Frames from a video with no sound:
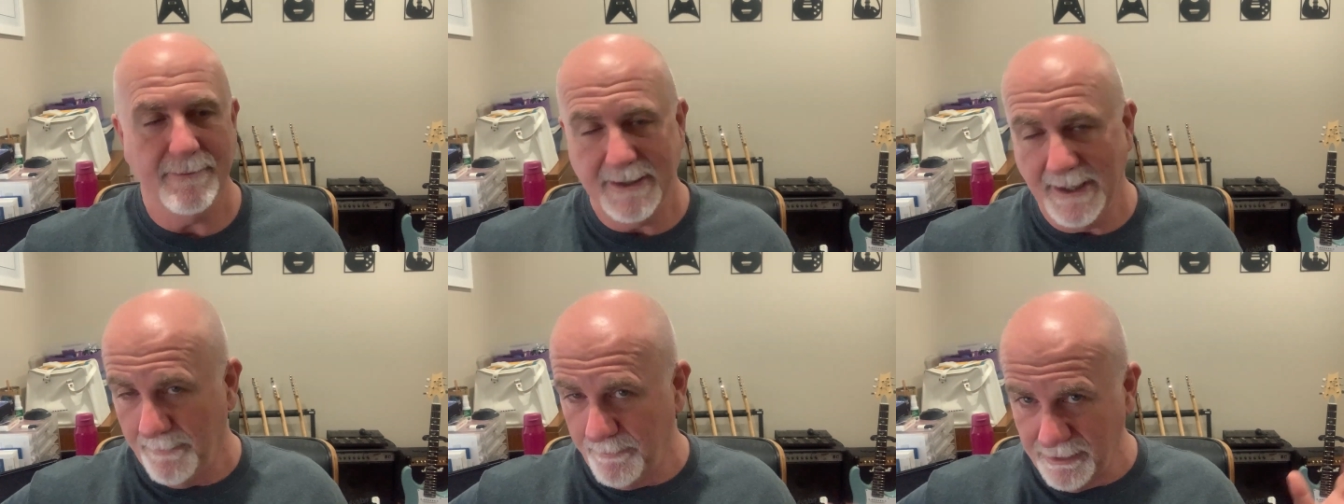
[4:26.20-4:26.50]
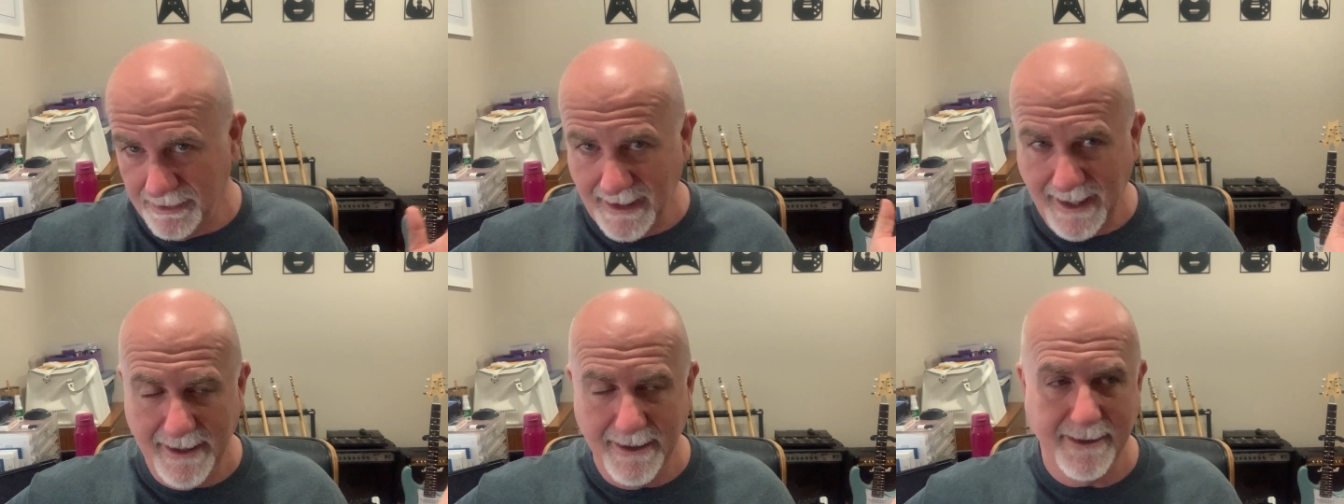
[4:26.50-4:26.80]

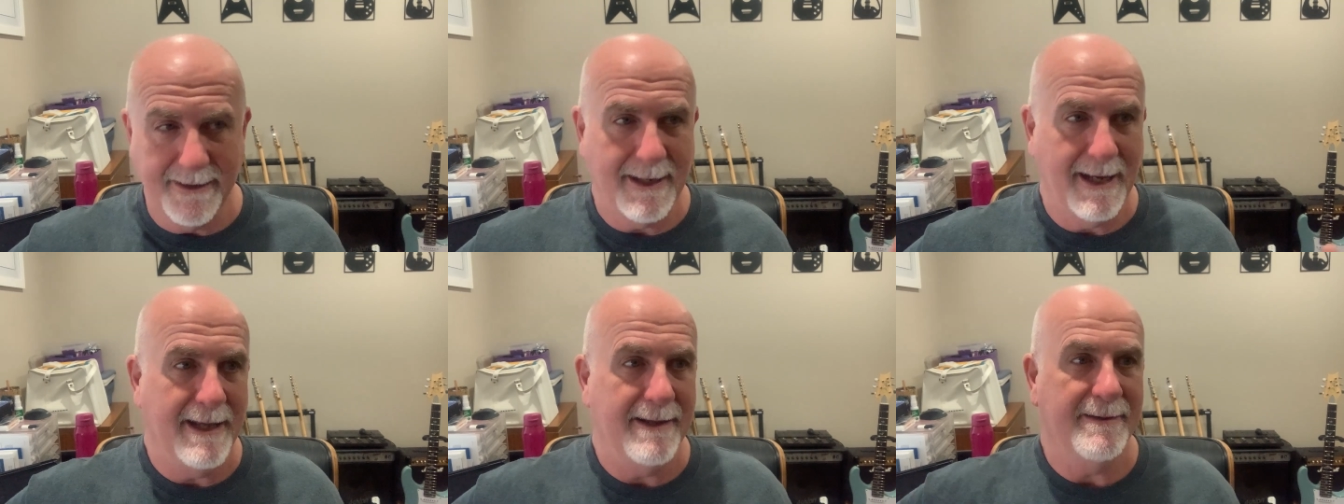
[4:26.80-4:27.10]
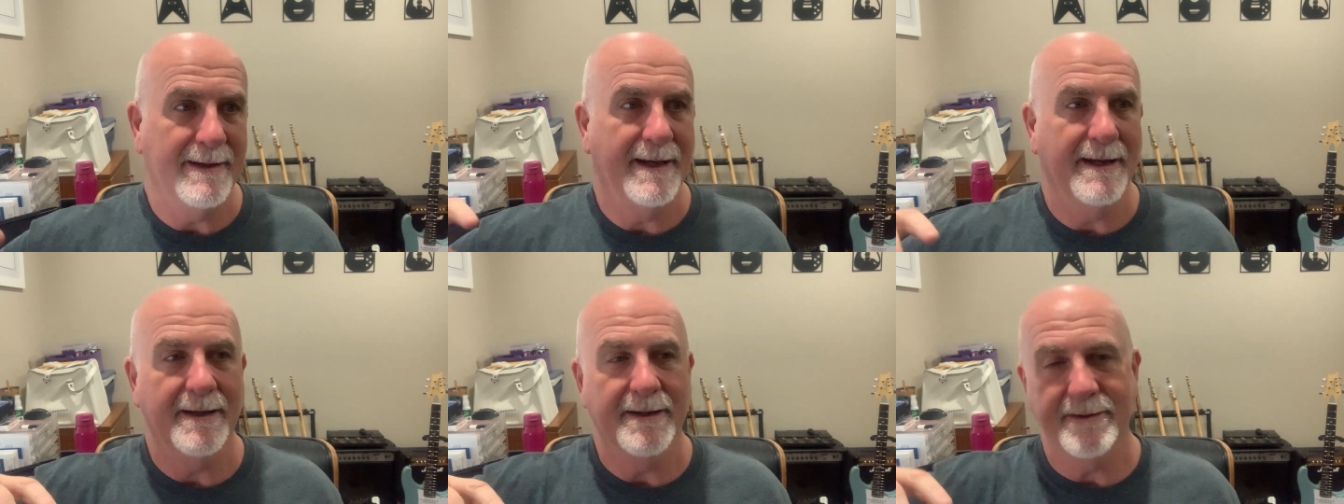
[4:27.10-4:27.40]
planet and
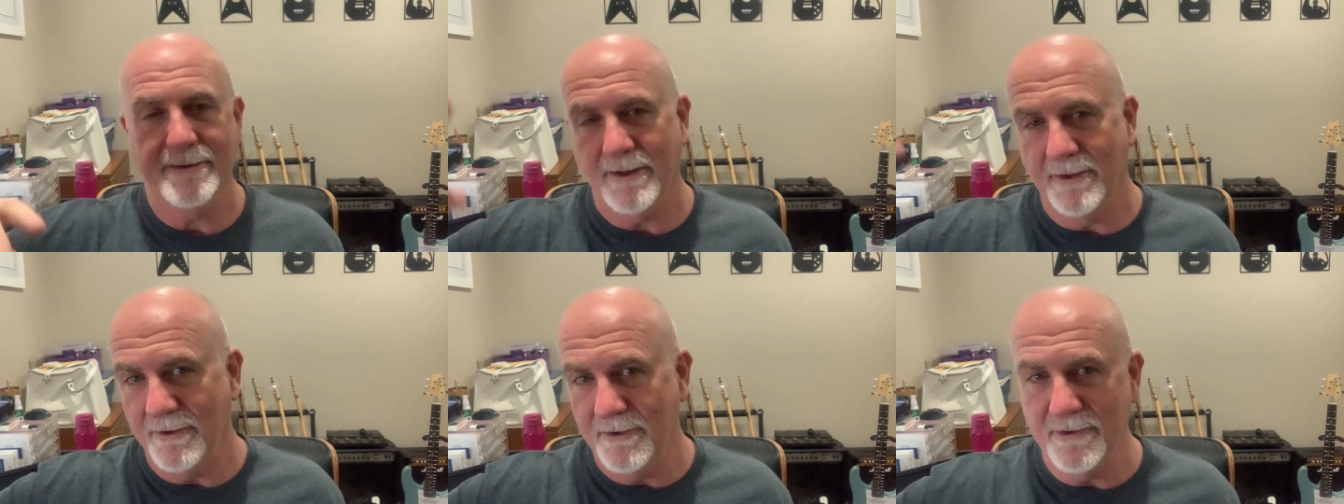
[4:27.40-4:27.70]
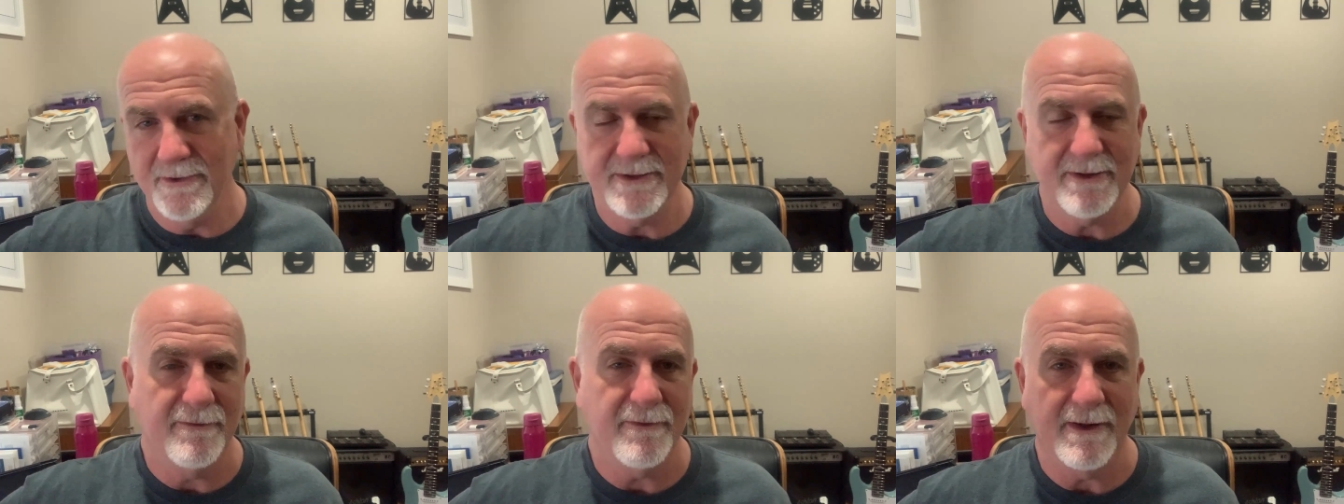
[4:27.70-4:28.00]
the
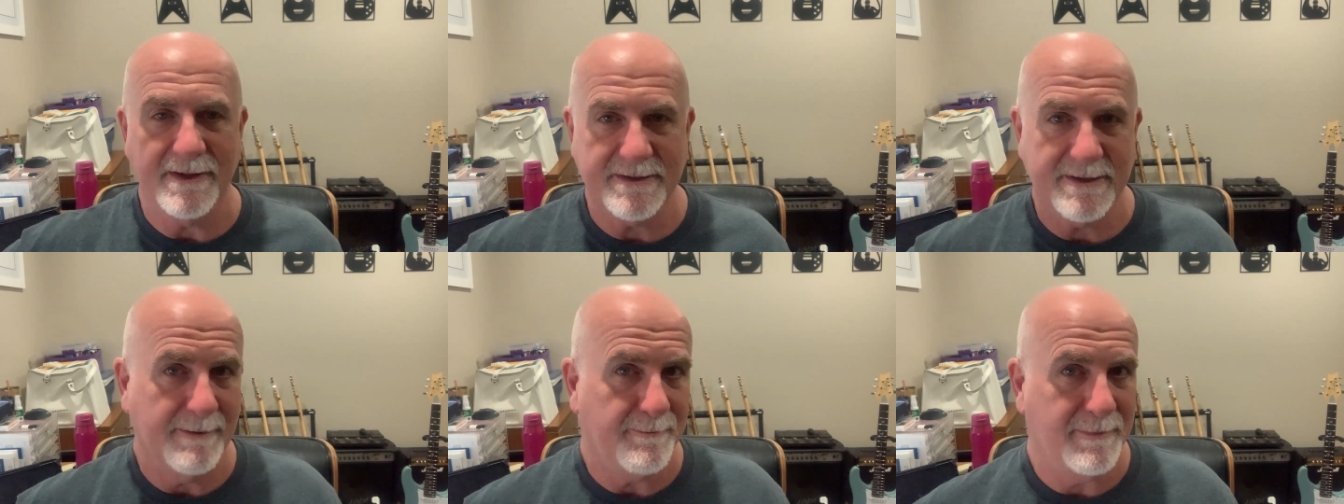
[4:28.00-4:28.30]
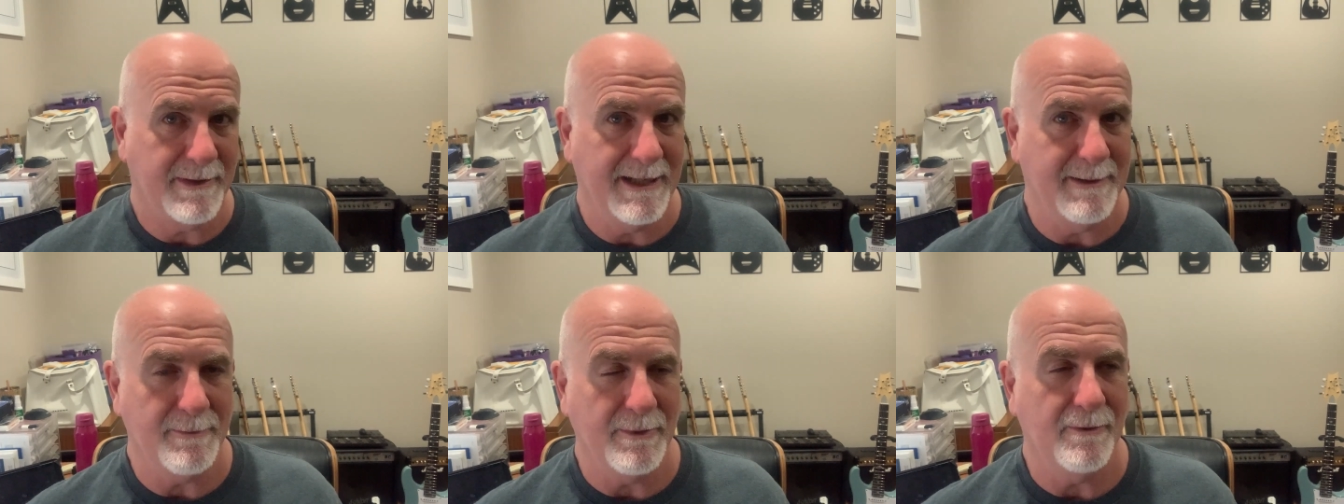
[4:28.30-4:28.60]
who's of what's it
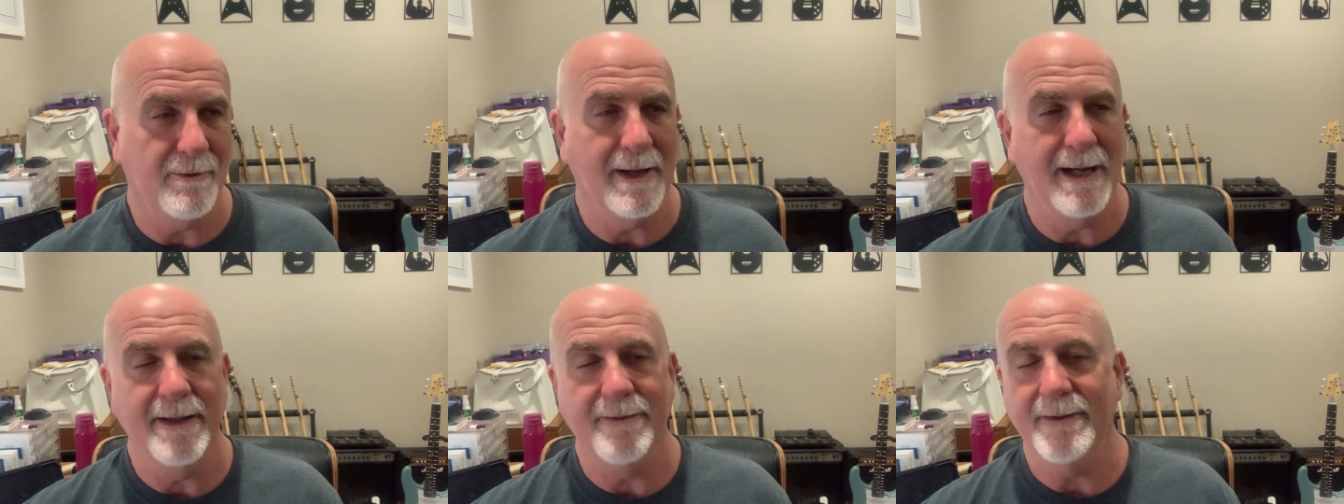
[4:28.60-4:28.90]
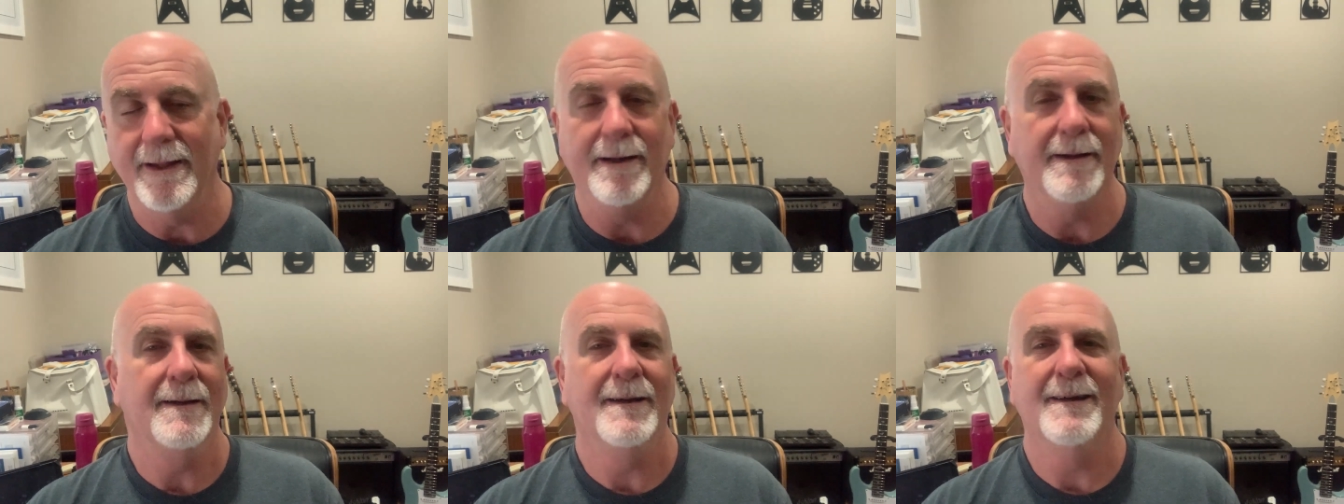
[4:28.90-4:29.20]
people and